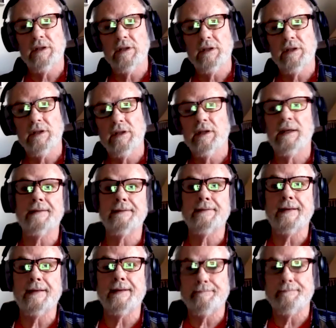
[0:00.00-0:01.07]
Mm-hmm.
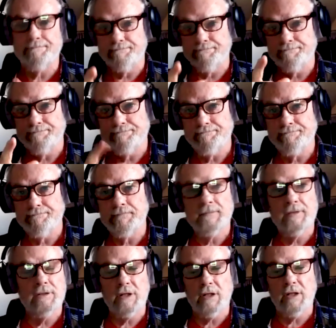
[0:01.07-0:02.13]
And uh,
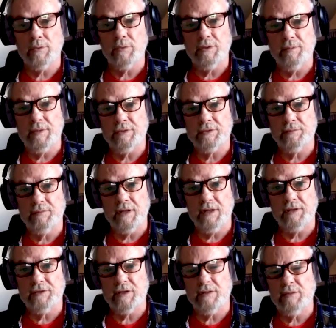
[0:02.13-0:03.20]
the other one you mentioned,
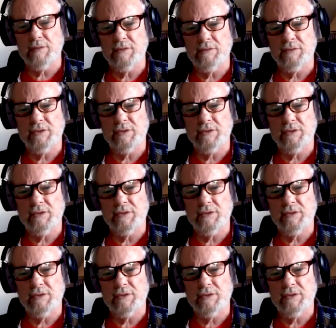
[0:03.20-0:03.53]
Bad Side of the Moon.